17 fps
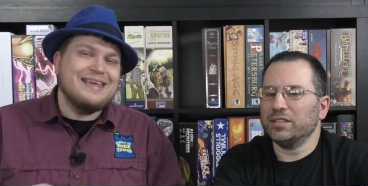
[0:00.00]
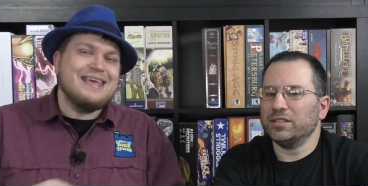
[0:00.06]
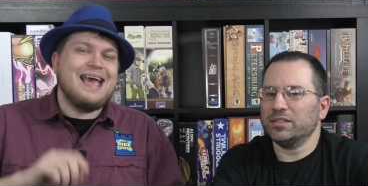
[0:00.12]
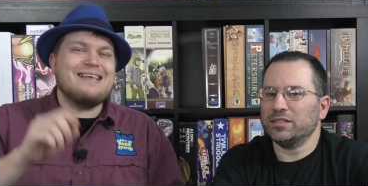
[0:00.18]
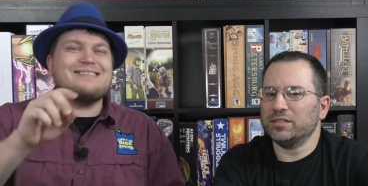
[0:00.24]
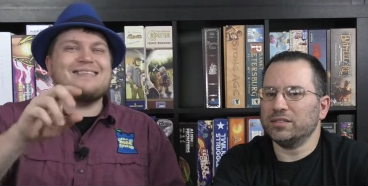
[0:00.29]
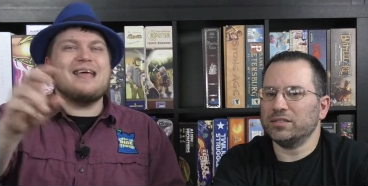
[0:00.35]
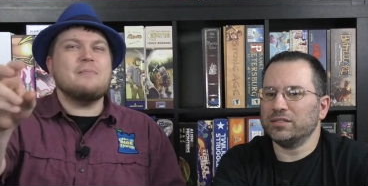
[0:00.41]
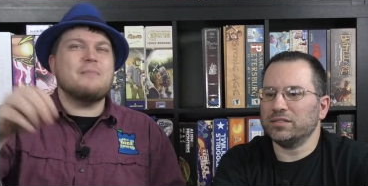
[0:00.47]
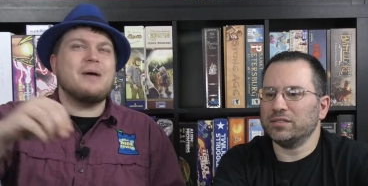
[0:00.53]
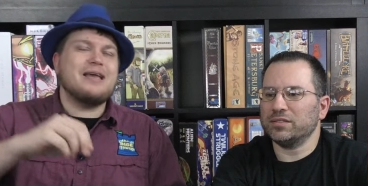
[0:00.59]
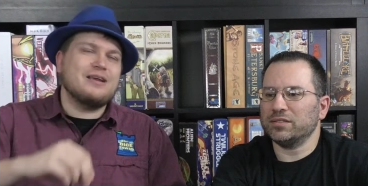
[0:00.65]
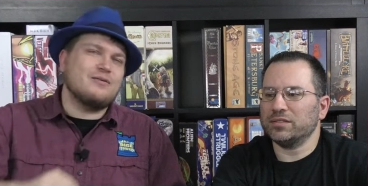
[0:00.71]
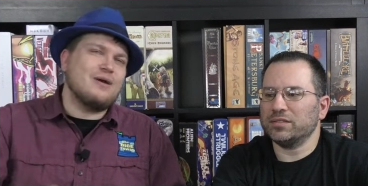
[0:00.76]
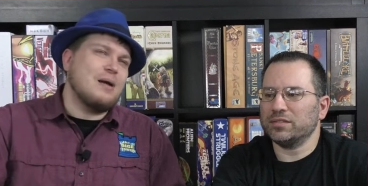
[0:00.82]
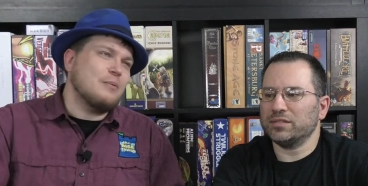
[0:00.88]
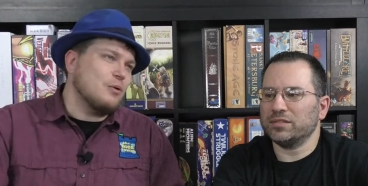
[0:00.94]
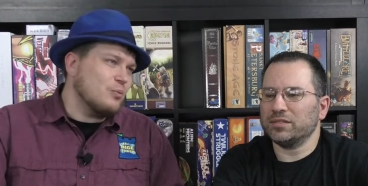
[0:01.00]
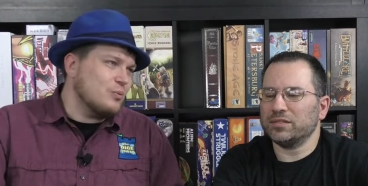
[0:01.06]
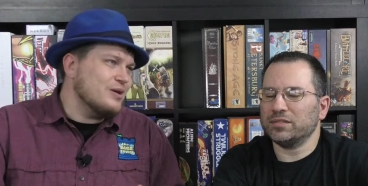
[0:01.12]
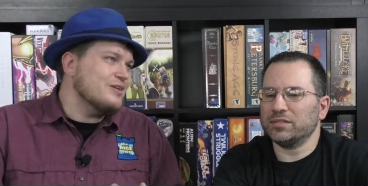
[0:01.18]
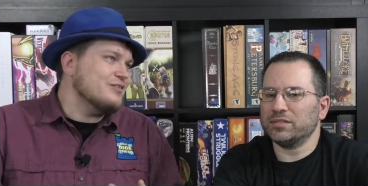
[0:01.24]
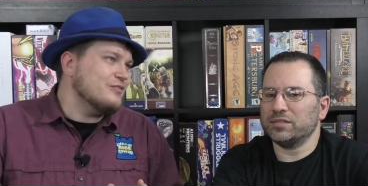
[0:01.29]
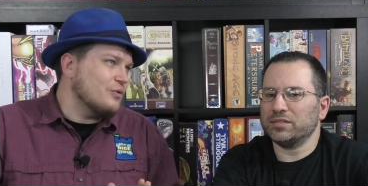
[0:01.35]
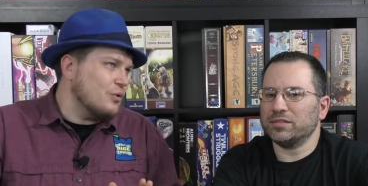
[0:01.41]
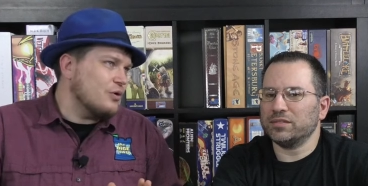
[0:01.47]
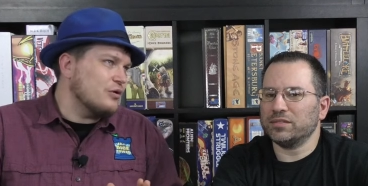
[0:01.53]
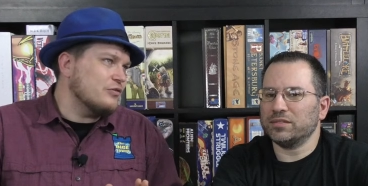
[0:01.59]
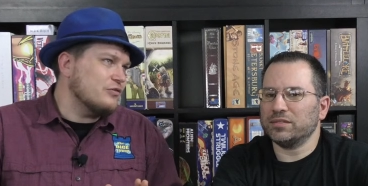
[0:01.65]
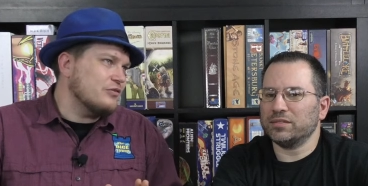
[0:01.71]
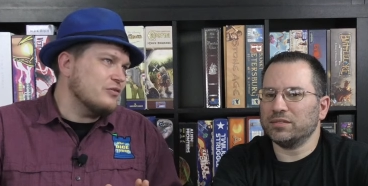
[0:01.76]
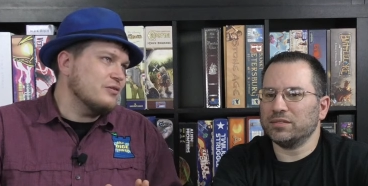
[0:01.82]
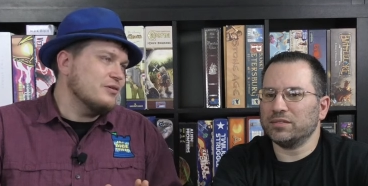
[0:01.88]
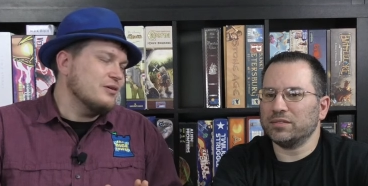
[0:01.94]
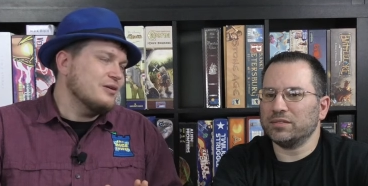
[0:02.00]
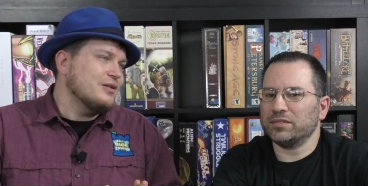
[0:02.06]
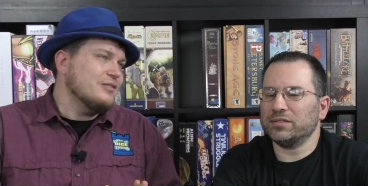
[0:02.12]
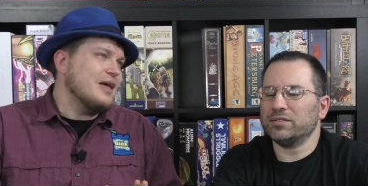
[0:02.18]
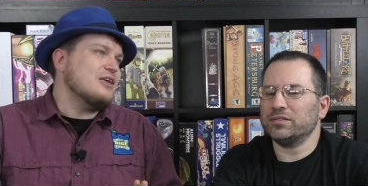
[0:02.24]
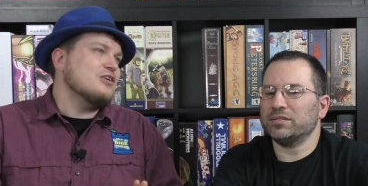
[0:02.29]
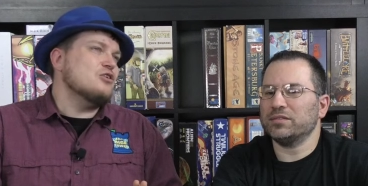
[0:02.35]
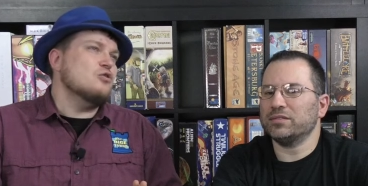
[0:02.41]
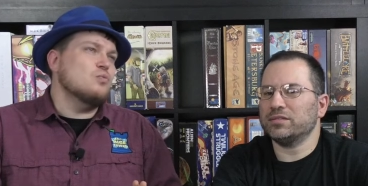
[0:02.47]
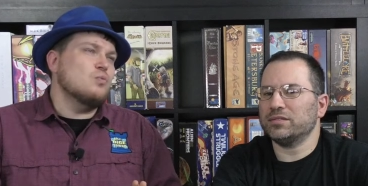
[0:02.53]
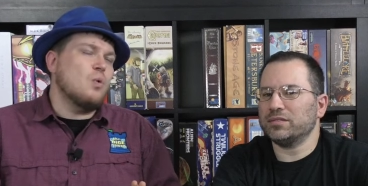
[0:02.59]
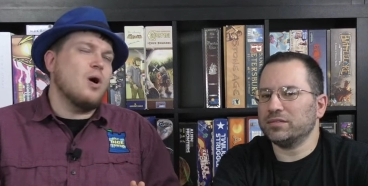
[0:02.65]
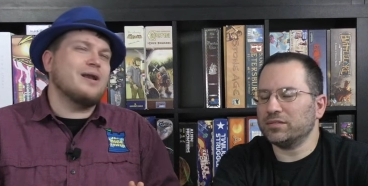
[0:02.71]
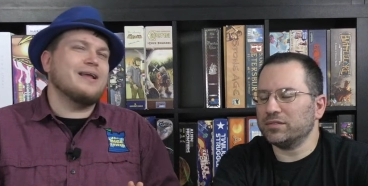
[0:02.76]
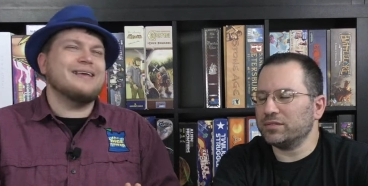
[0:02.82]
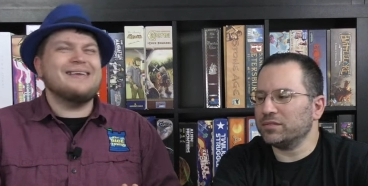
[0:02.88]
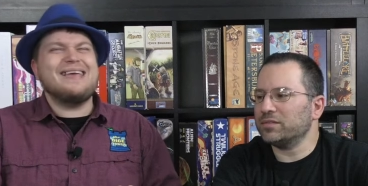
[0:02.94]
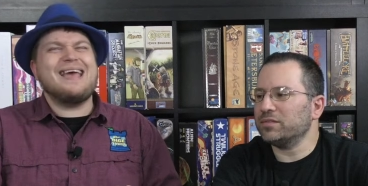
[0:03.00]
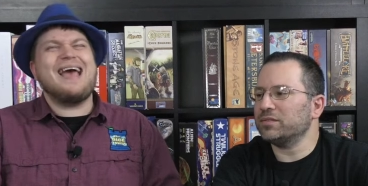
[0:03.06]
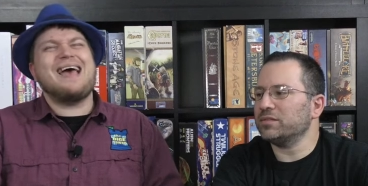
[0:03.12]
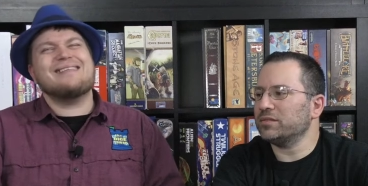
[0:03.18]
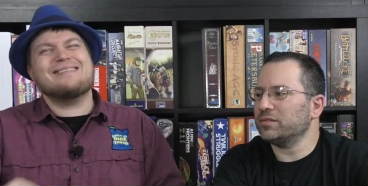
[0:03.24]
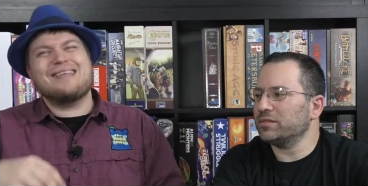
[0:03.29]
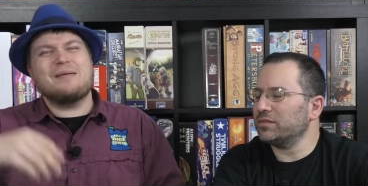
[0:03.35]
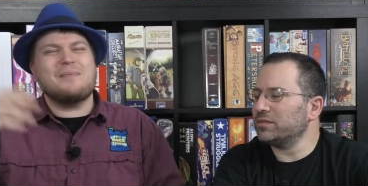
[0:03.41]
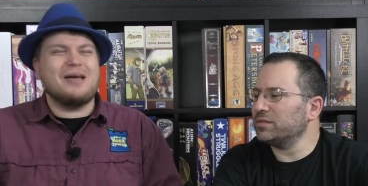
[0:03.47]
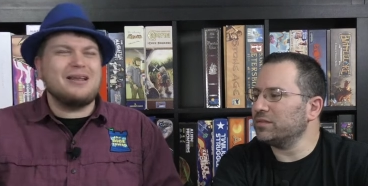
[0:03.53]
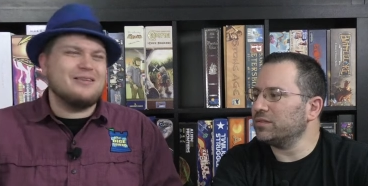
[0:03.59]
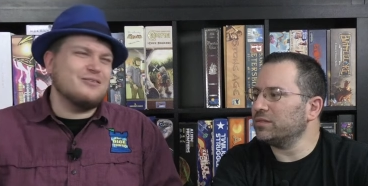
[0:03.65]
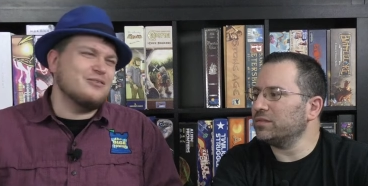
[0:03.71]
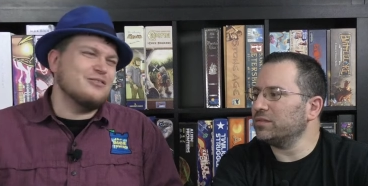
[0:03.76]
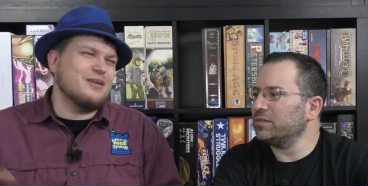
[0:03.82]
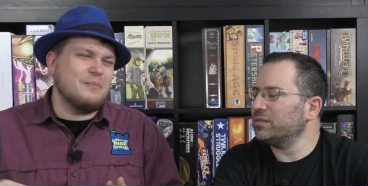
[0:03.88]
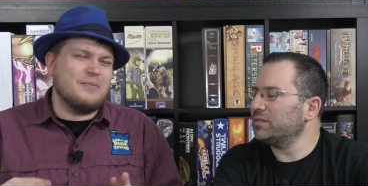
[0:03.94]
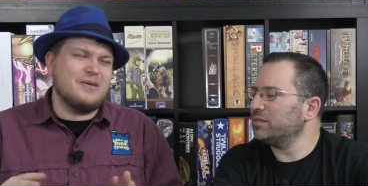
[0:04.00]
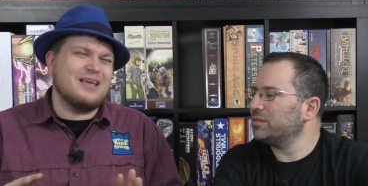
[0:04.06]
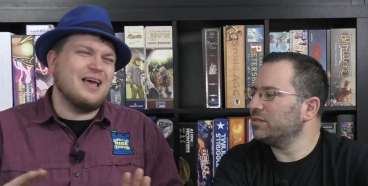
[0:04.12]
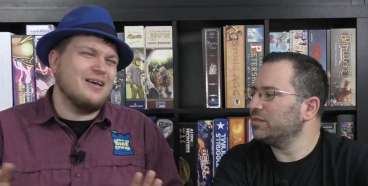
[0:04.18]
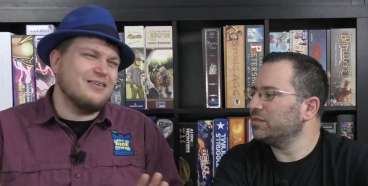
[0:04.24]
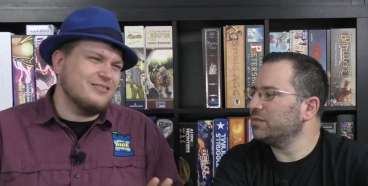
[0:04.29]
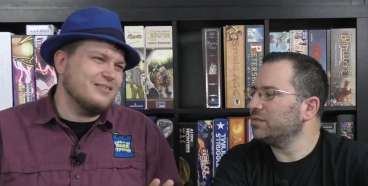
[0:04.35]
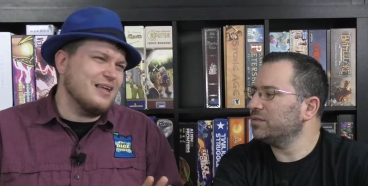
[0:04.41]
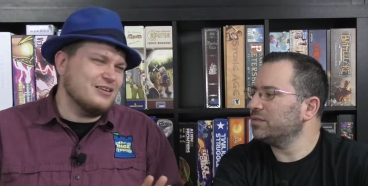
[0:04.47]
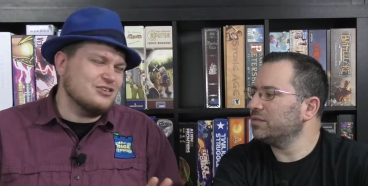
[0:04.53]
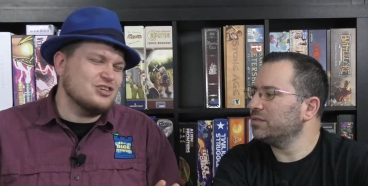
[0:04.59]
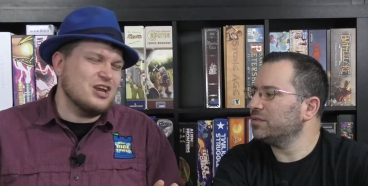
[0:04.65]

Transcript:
Speaker 1: Yes, they might grab a resource, that you want it. Yes, they might do something else that